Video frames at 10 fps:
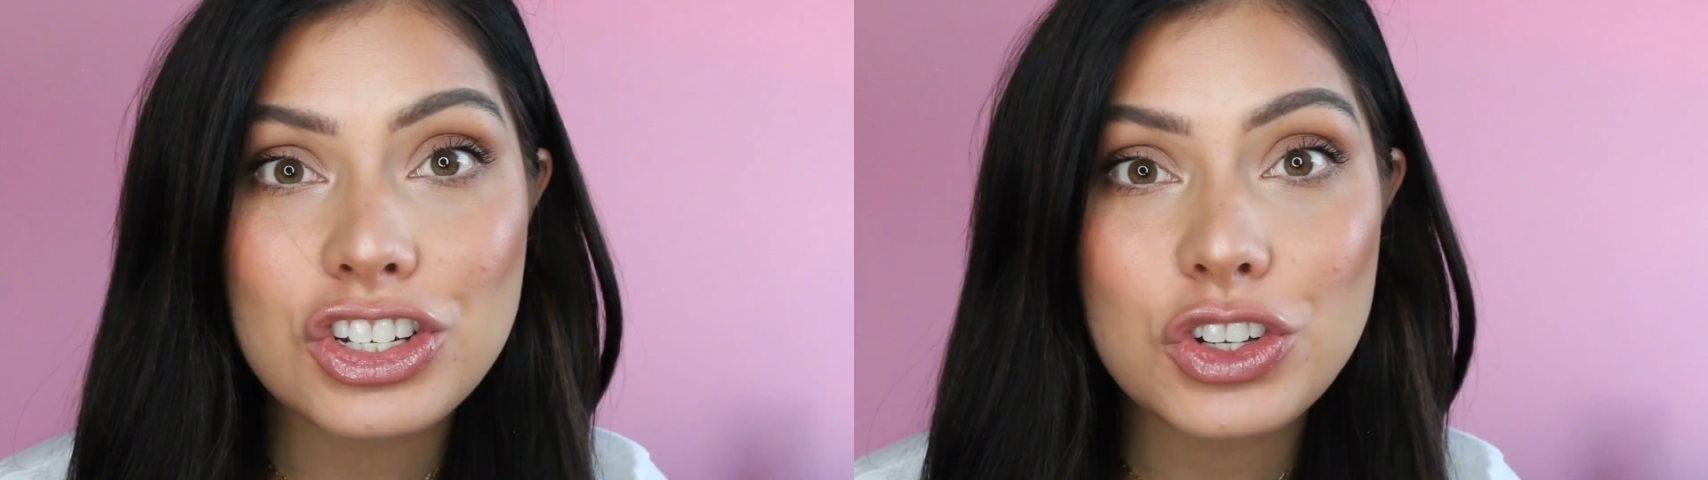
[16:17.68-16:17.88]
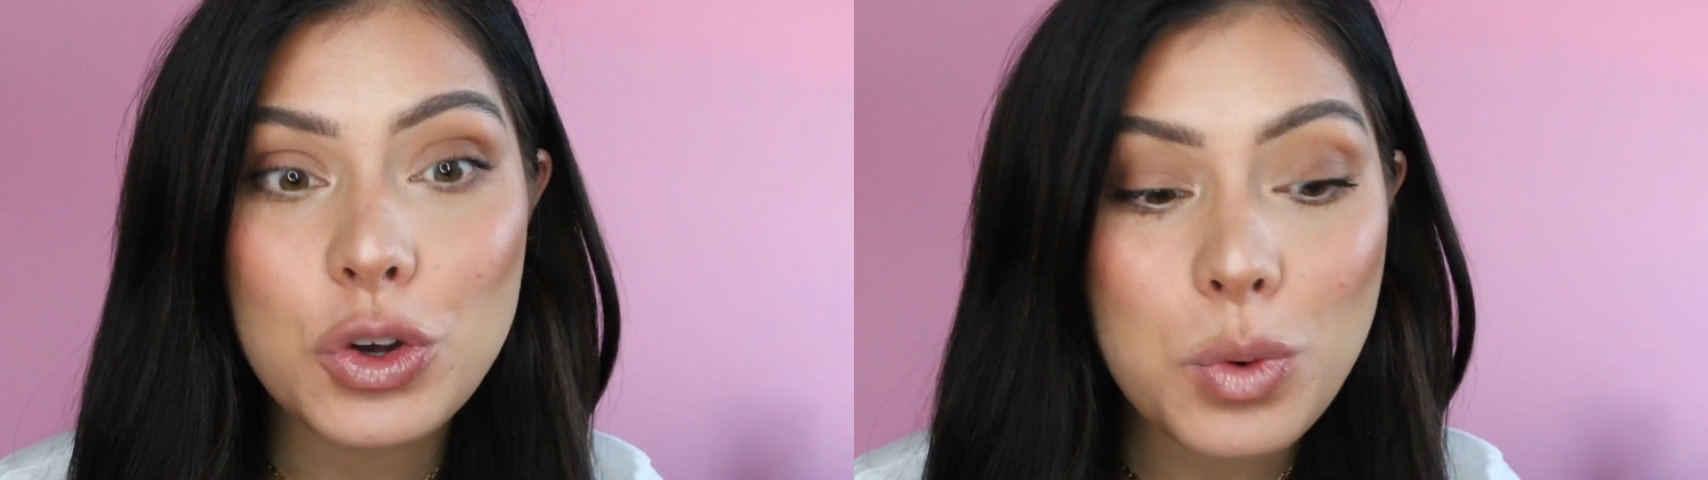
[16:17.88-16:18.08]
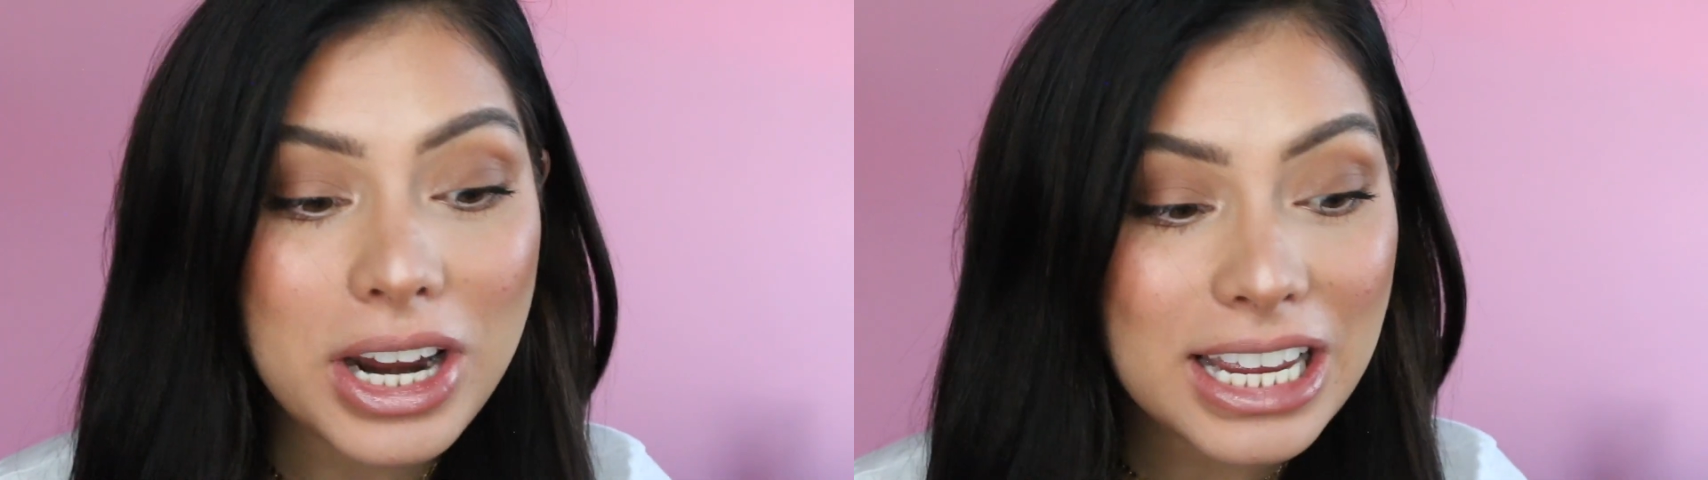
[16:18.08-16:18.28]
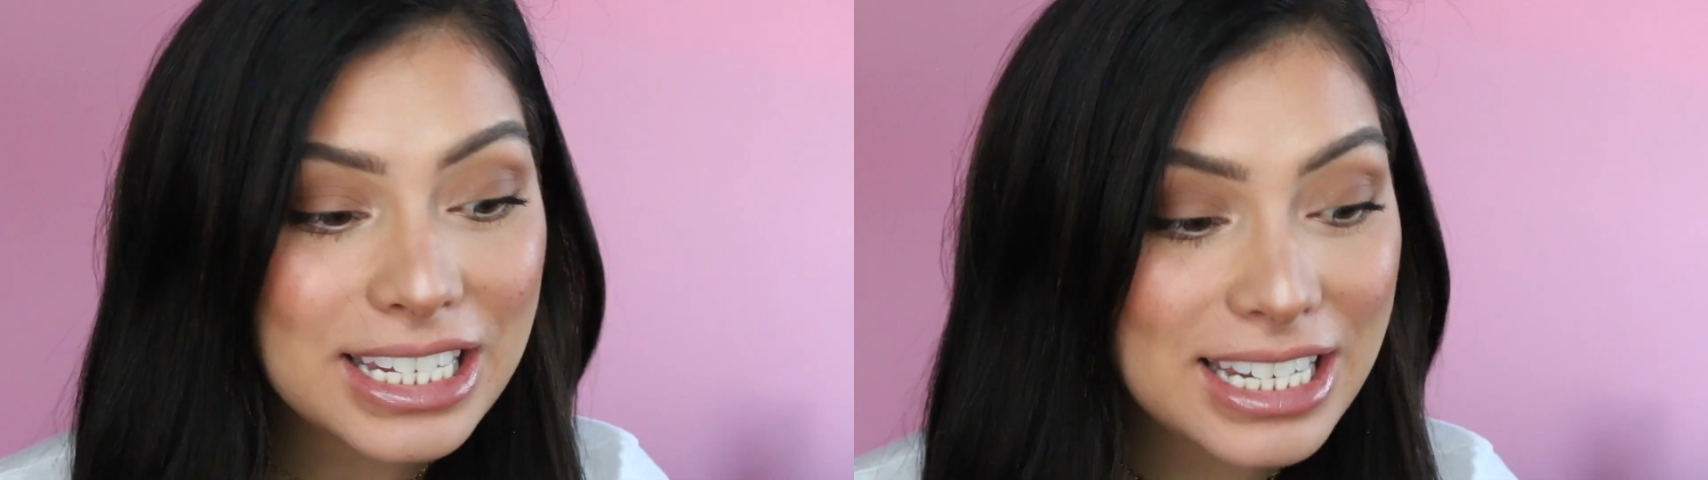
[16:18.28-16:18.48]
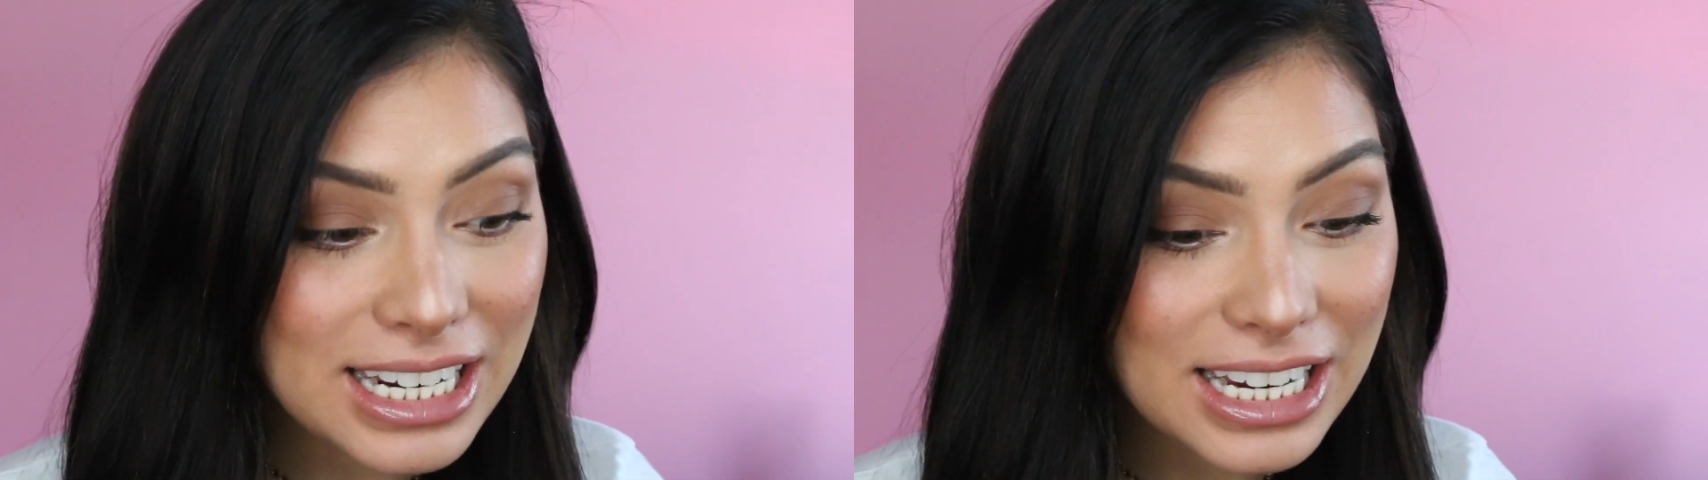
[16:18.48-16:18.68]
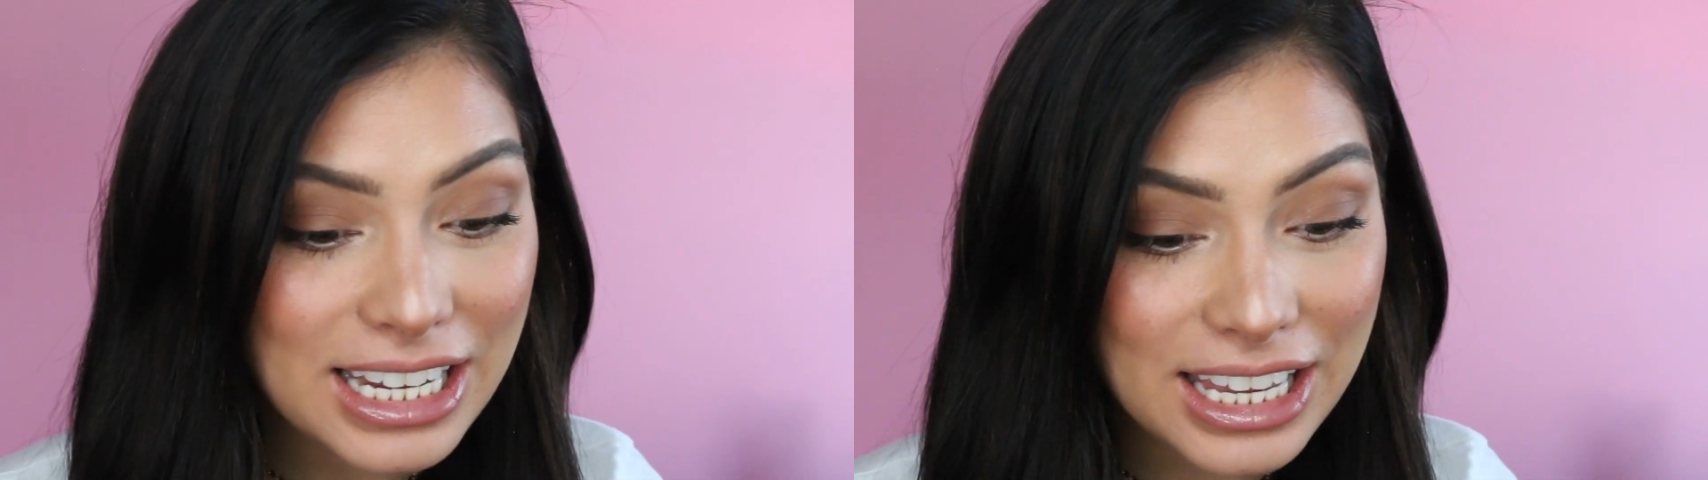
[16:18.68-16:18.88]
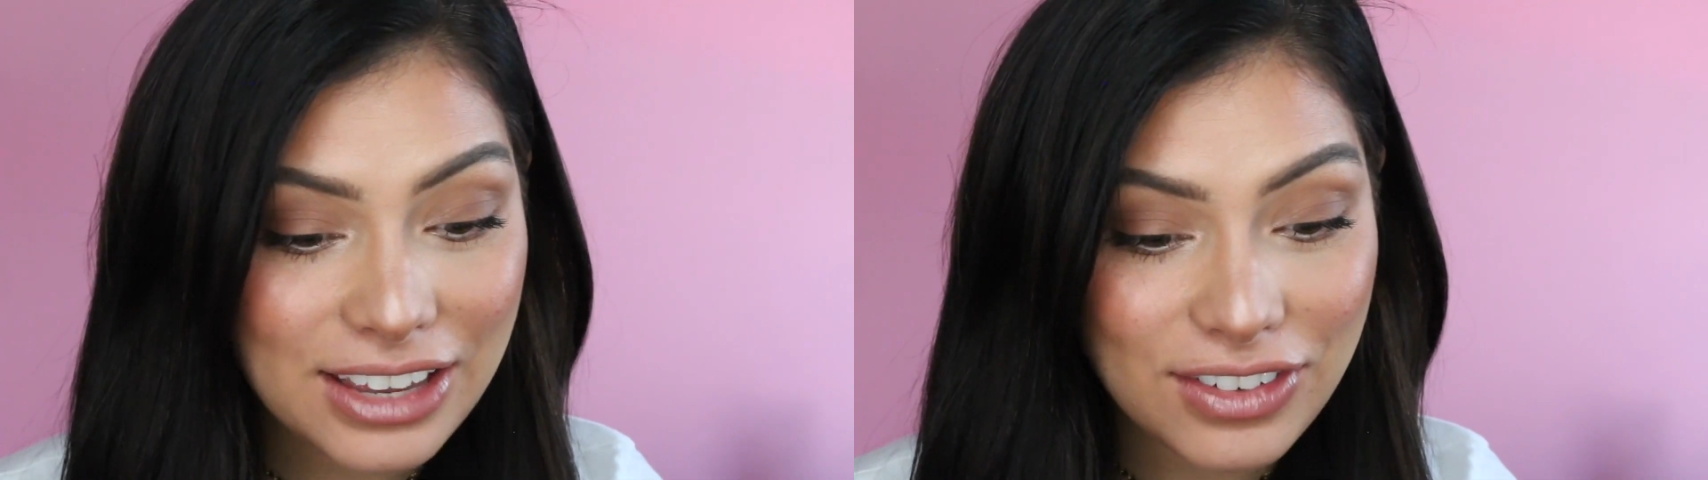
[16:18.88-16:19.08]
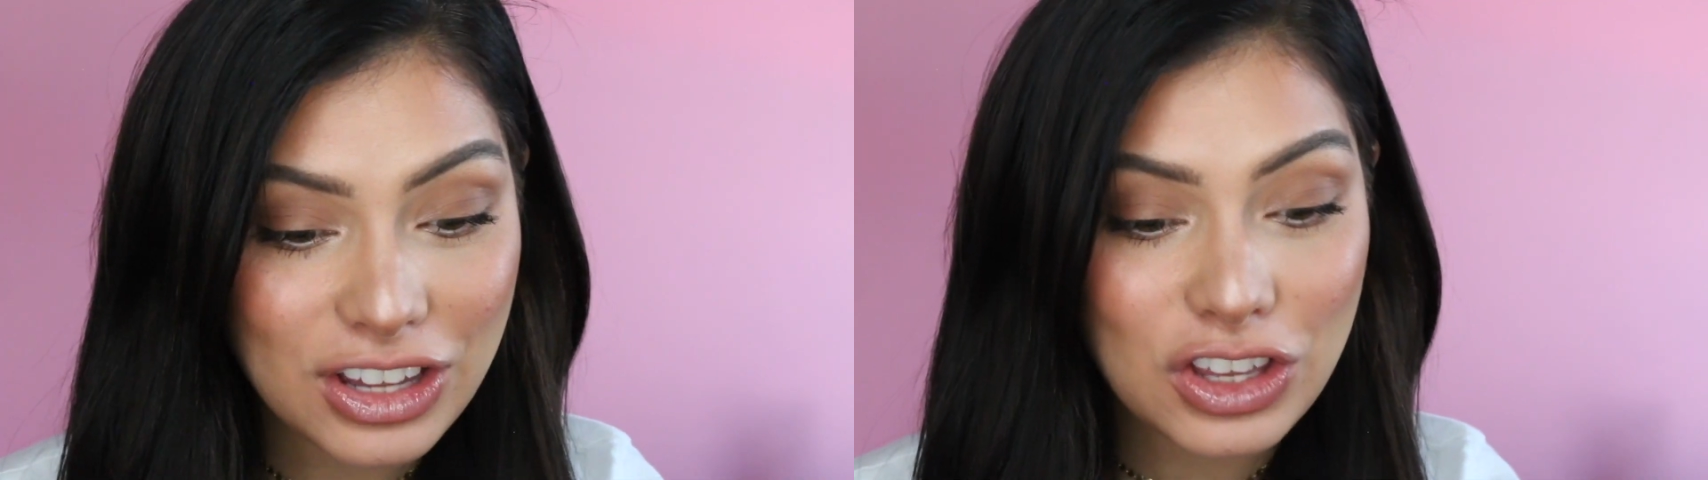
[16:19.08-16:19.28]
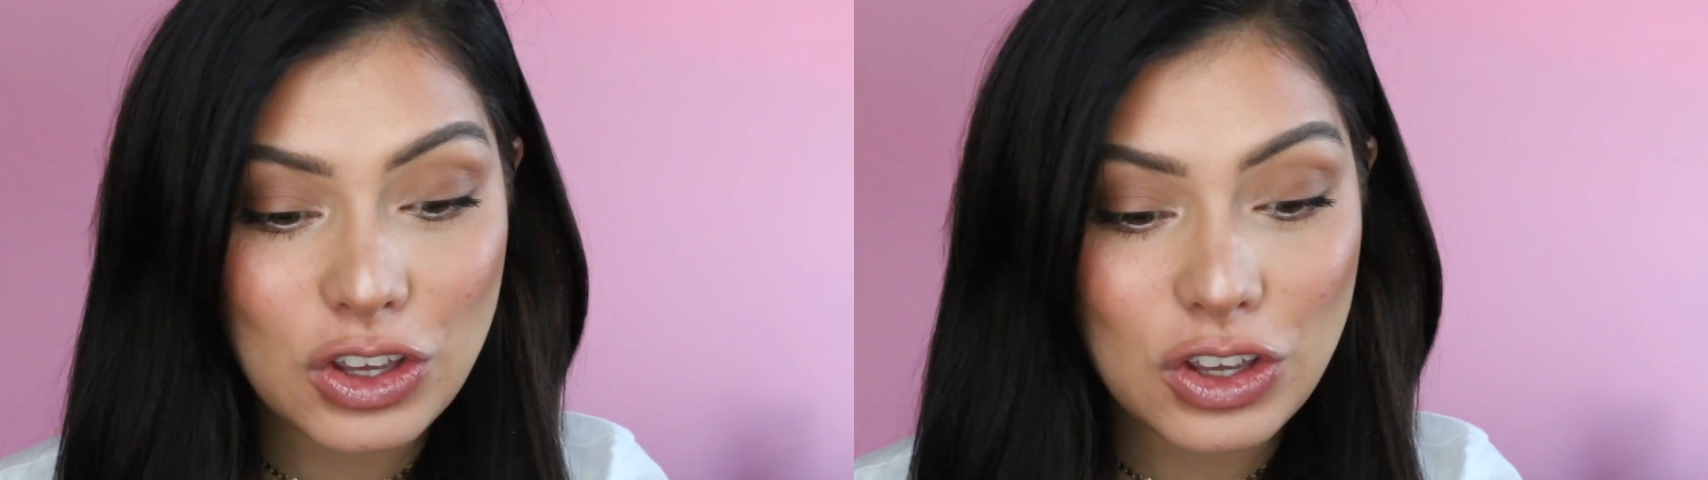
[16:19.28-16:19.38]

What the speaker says: Do you know what I didn't even